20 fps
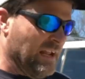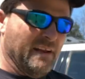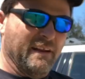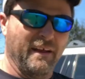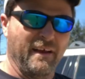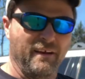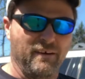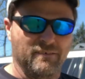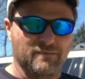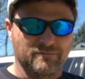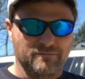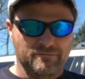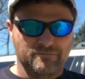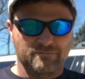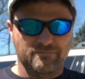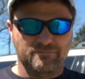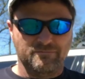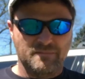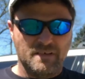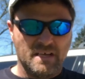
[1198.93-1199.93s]
Now,
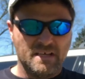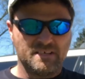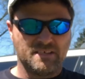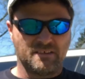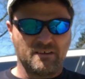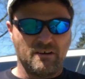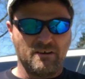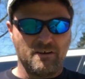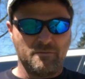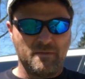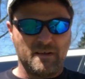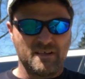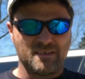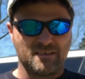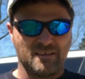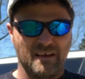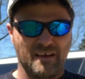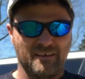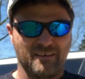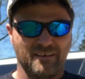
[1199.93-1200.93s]
it's 30
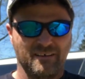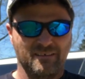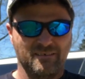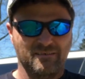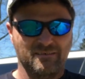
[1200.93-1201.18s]
minutes later,